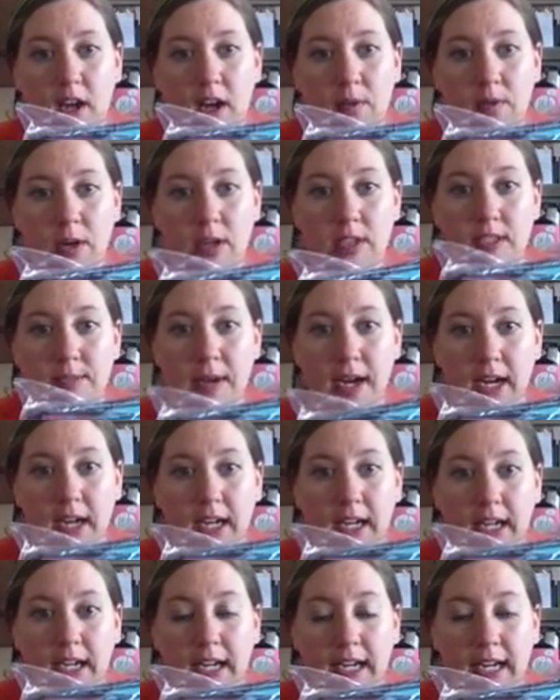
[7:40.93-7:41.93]

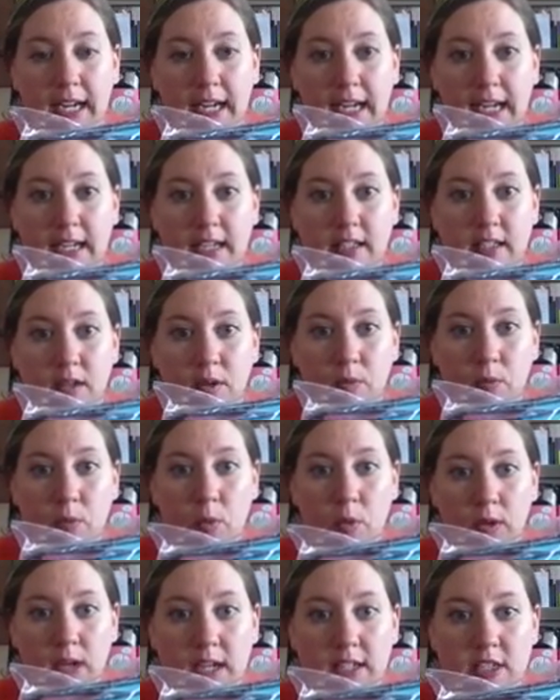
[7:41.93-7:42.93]
rosemary, and
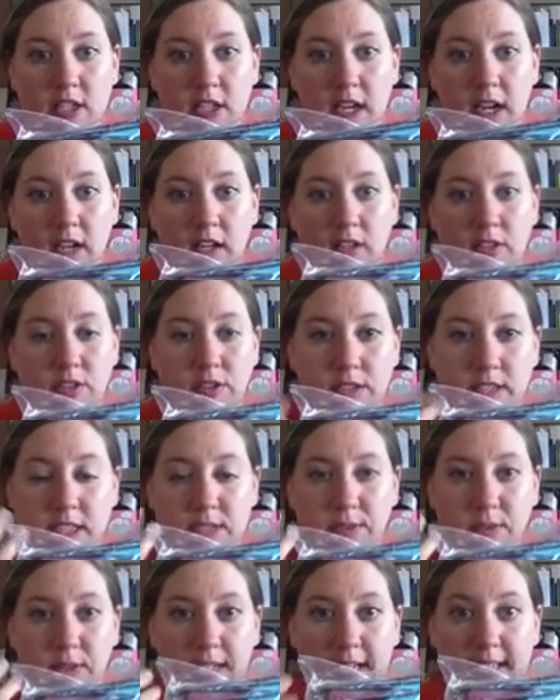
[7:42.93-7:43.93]
walnut shell to
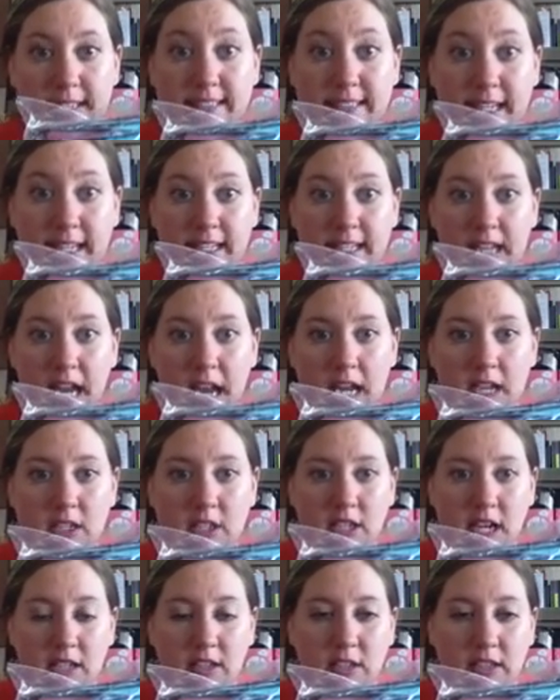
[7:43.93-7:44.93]
exfoliate the skin
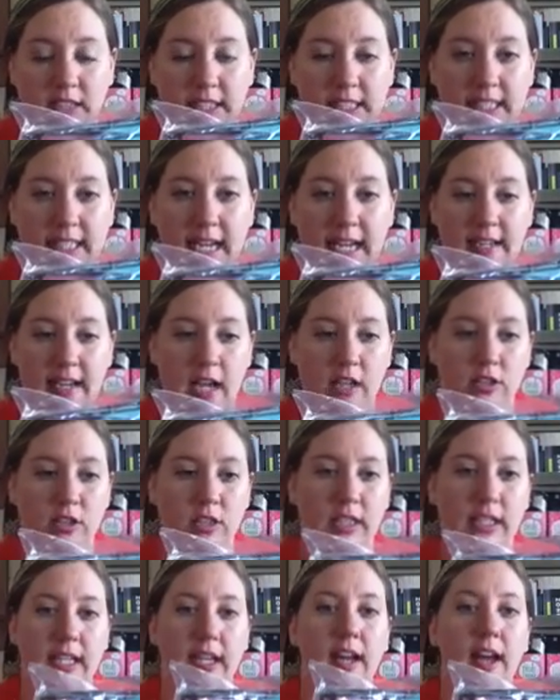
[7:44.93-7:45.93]
gently and
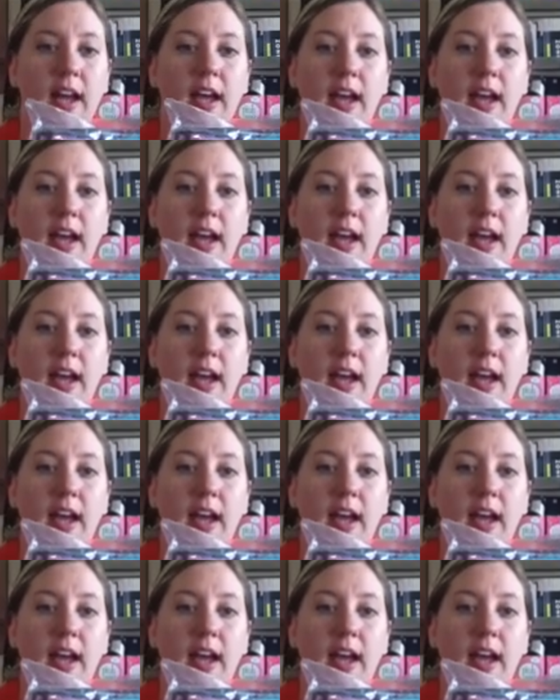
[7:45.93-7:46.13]
naturally.